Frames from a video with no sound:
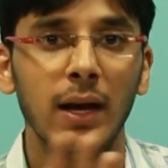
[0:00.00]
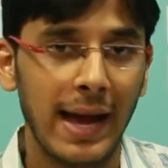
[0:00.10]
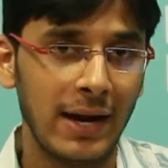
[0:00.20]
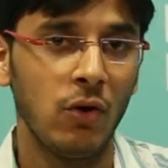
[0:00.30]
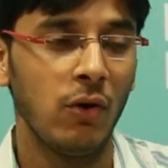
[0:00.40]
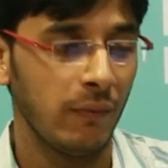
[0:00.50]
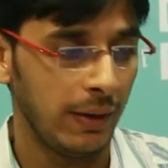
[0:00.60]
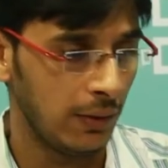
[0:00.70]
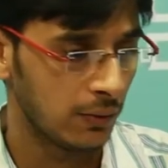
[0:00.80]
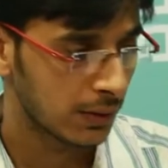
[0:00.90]
analog
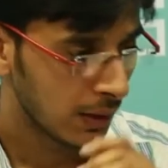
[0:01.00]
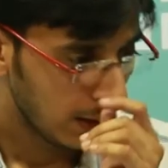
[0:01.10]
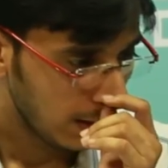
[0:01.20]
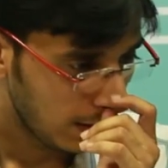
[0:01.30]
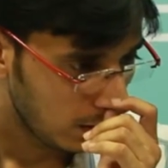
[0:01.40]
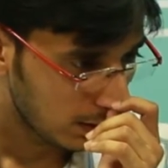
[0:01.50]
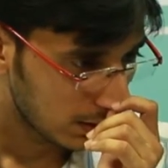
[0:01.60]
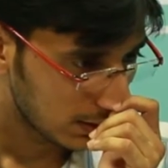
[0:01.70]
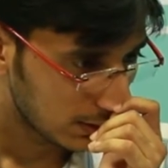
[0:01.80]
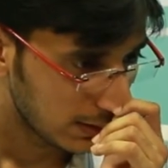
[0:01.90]
values. Now
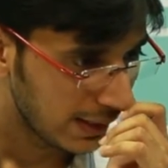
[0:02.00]
uh,